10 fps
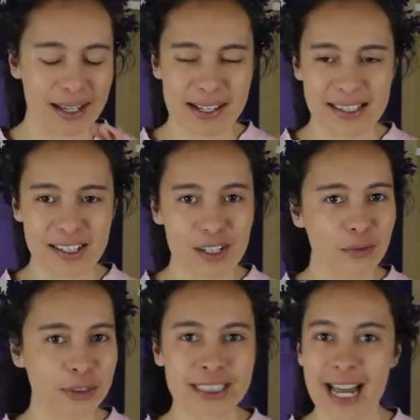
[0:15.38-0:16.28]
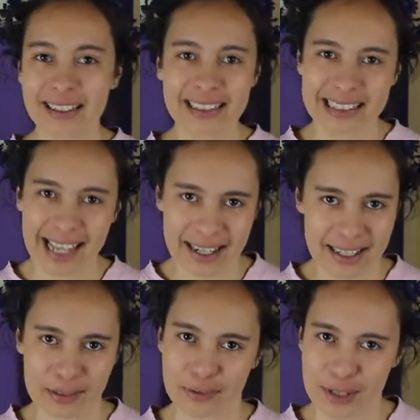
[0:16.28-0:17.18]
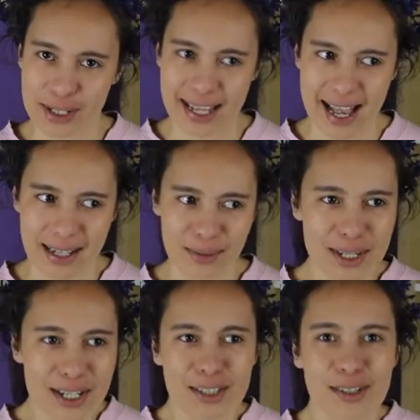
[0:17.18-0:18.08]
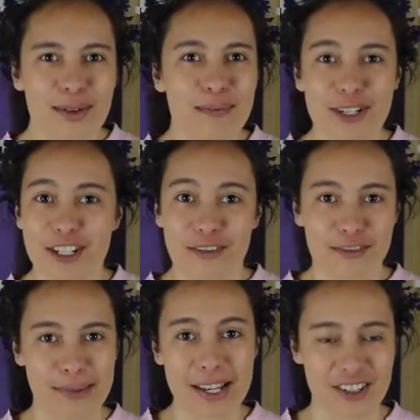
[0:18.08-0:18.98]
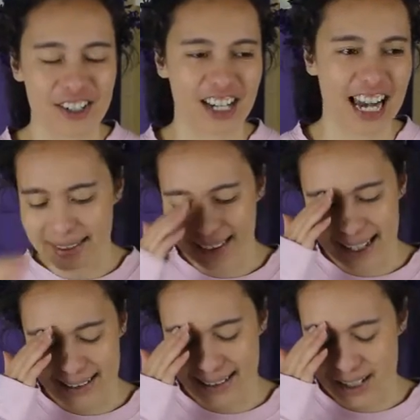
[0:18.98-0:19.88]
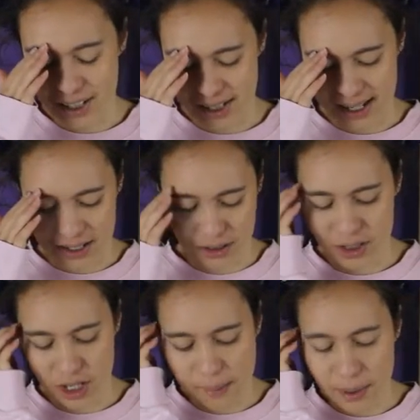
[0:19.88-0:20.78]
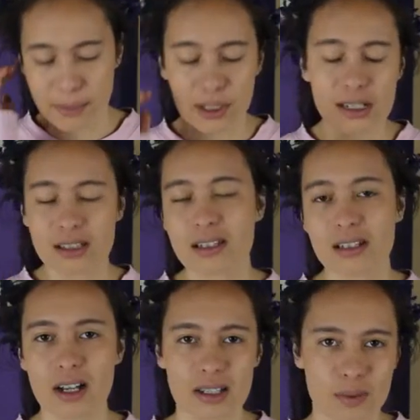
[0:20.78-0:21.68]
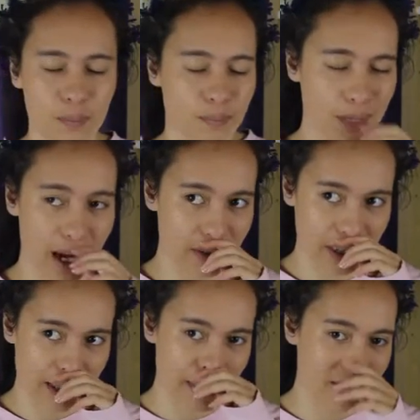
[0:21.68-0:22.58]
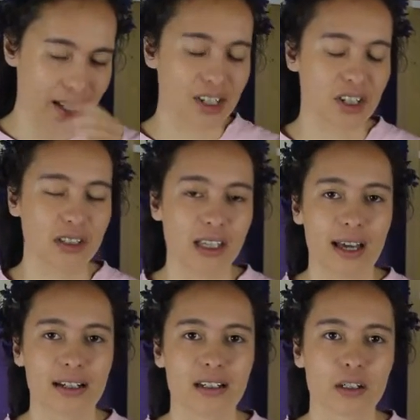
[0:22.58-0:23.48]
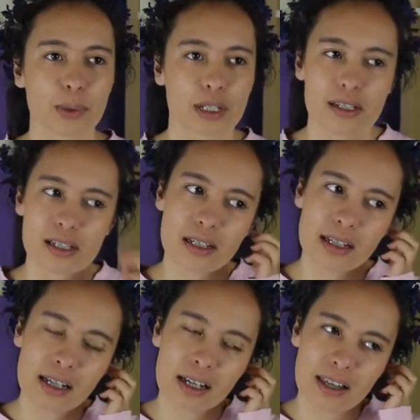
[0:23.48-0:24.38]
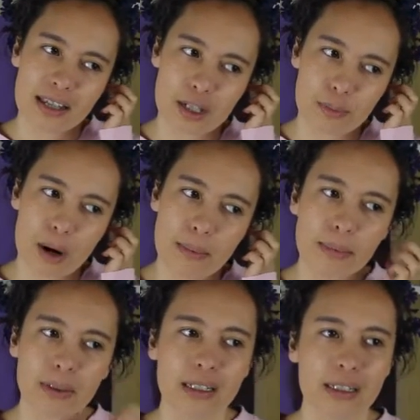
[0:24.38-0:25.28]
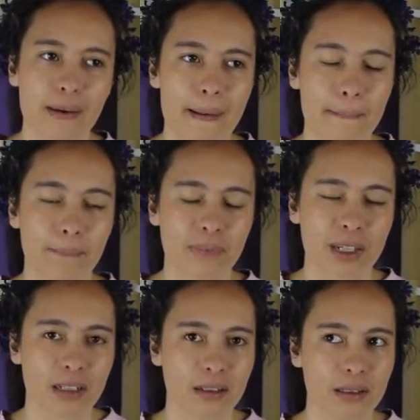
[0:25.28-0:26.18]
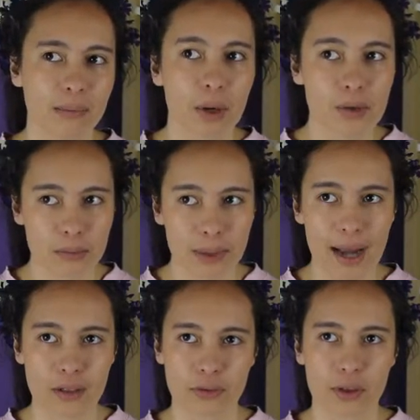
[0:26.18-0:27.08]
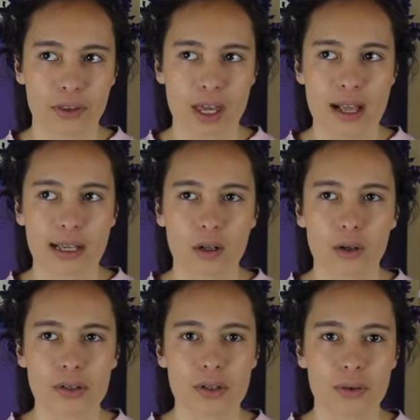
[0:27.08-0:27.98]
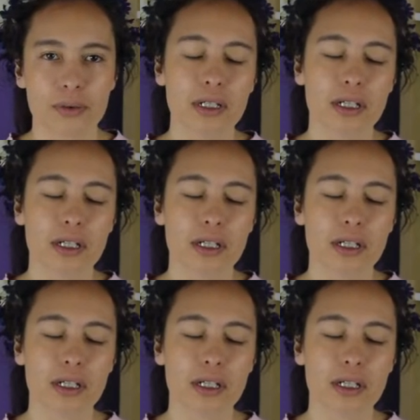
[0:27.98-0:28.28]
just forgetting the ending for a second, we got so much information. Let's just get into the chapter. I'm gonna discuss everything about Sanji in the end here because that's probably the most impactful thing, and also